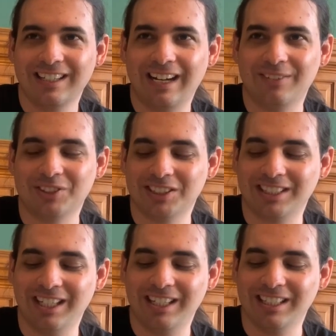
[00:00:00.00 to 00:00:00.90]
after
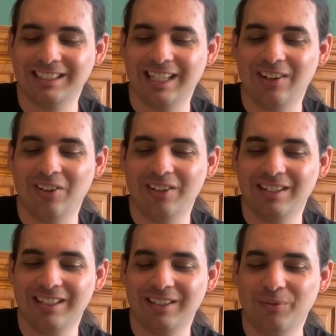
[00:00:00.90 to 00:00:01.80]
sanding it
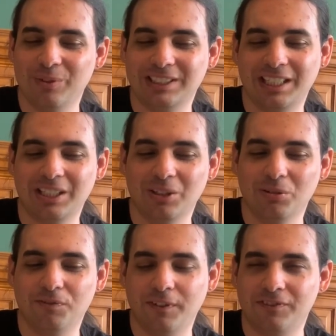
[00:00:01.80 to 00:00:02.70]
down, would take
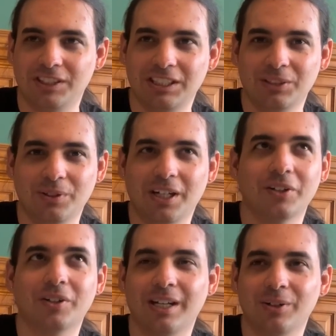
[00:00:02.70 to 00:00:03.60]
you 50 to
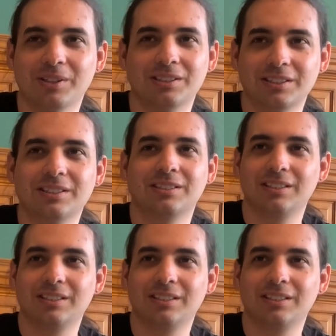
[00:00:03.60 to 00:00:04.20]
100 hours.